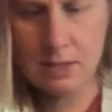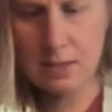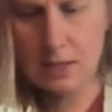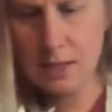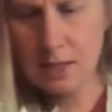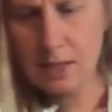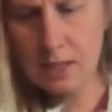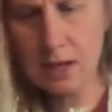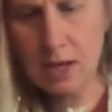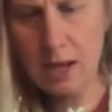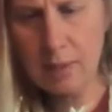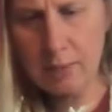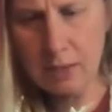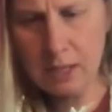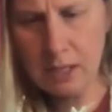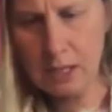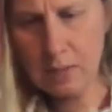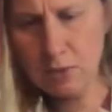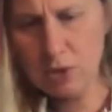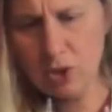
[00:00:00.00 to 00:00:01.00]
And then I'm going
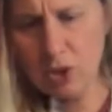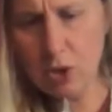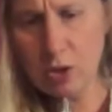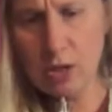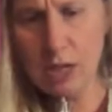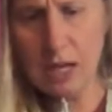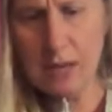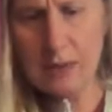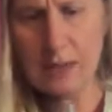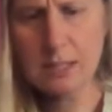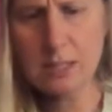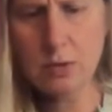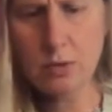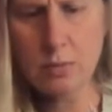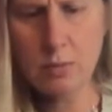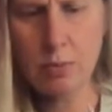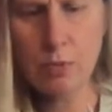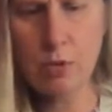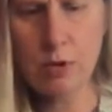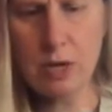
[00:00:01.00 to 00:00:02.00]
to keep turning, and that's so
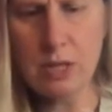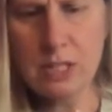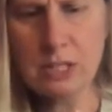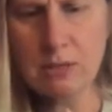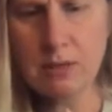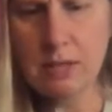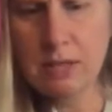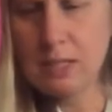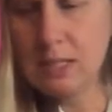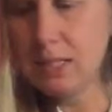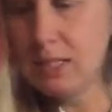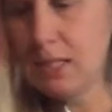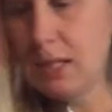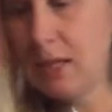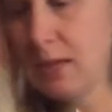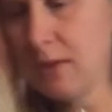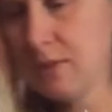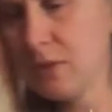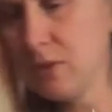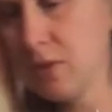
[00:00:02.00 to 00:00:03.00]
important, so I can
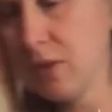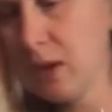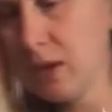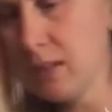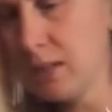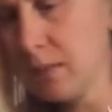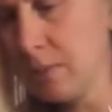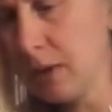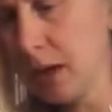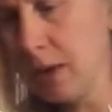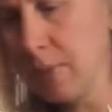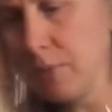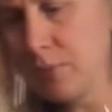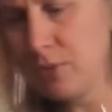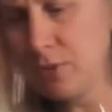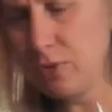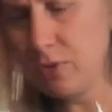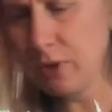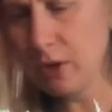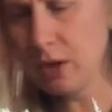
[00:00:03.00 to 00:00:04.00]
see I've still got some gaps
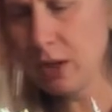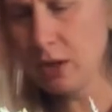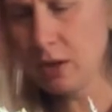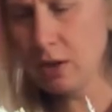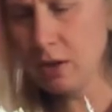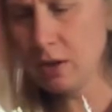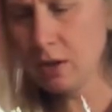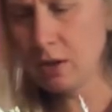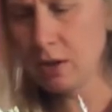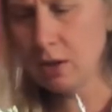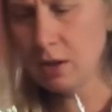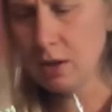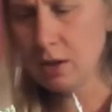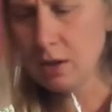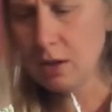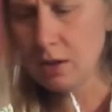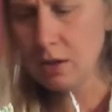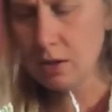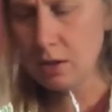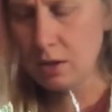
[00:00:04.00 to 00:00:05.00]
over here.
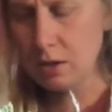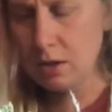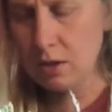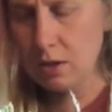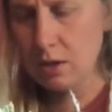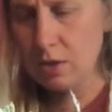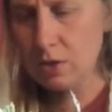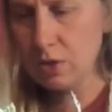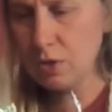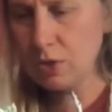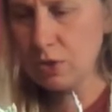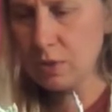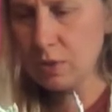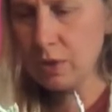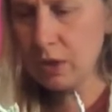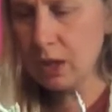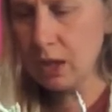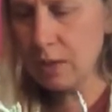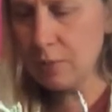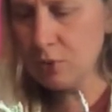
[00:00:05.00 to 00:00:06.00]
So you just
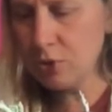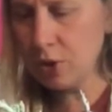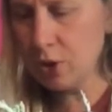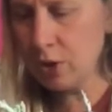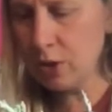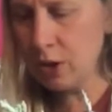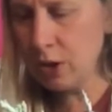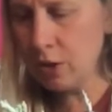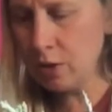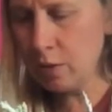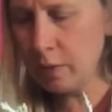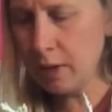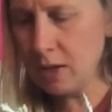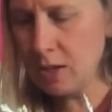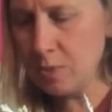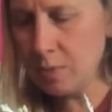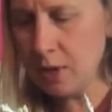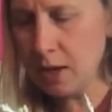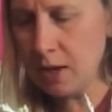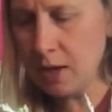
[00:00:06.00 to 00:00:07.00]
want to keep turning your
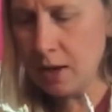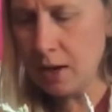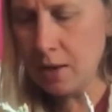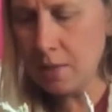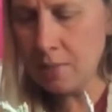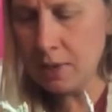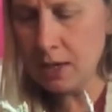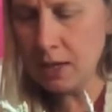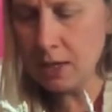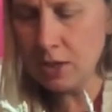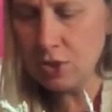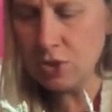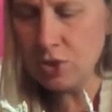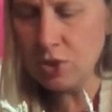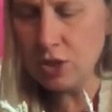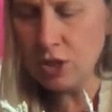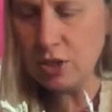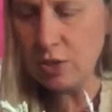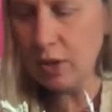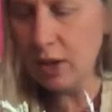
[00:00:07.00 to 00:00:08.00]
arrangement, making sure
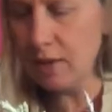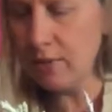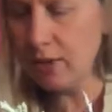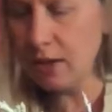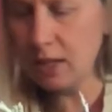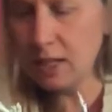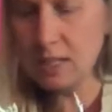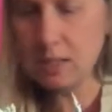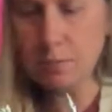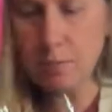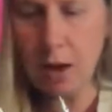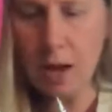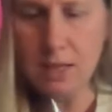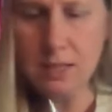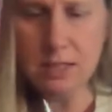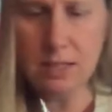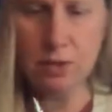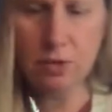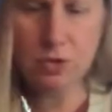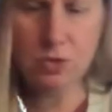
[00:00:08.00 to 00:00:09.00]
you don't have any
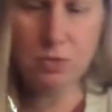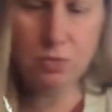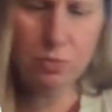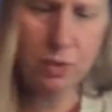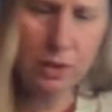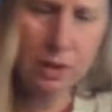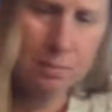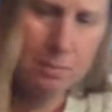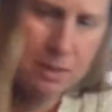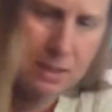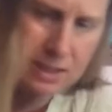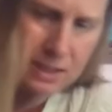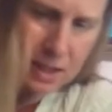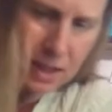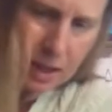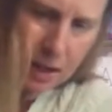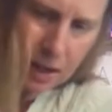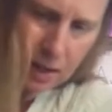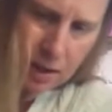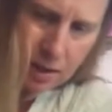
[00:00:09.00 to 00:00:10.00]
spots that are just really
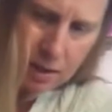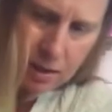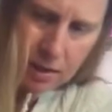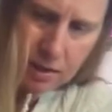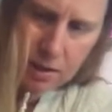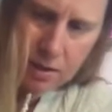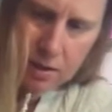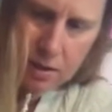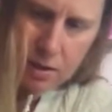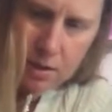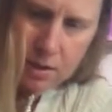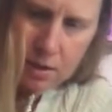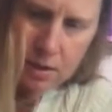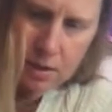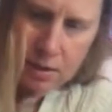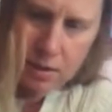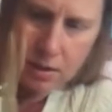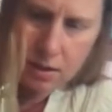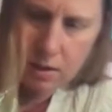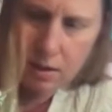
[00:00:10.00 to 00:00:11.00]
missing
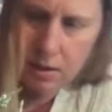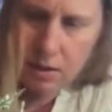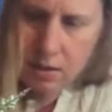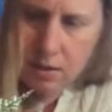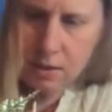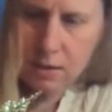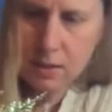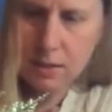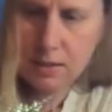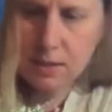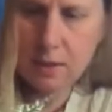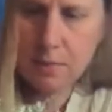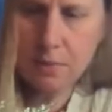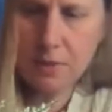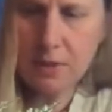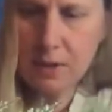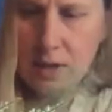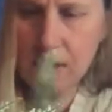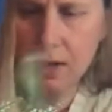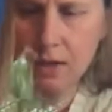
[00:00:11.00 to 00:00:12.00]

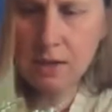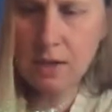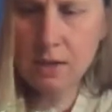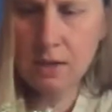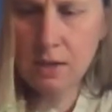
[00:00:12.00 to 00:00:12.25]
something.